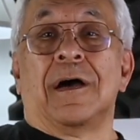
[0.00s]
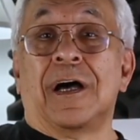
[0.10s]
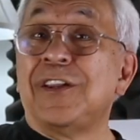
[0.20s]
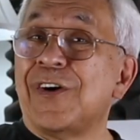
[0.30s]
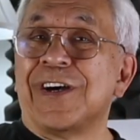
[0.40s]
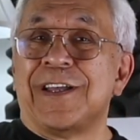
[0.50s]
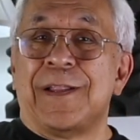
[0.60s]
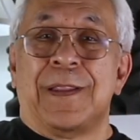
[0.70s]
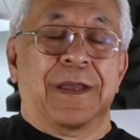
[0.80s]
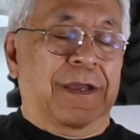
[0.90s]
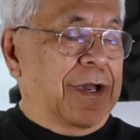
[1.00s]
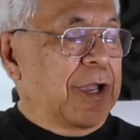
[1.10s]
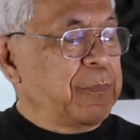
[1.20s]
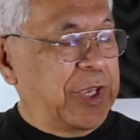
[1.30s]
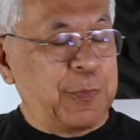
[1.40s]
Aloha,
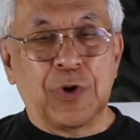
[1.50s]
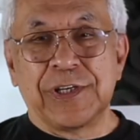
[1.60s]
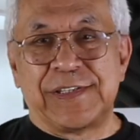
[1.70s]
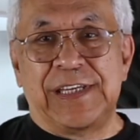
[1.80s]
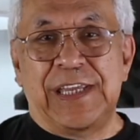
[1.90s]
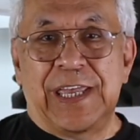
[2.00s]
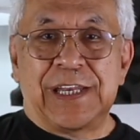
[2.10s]
I'm Kimo Hussey,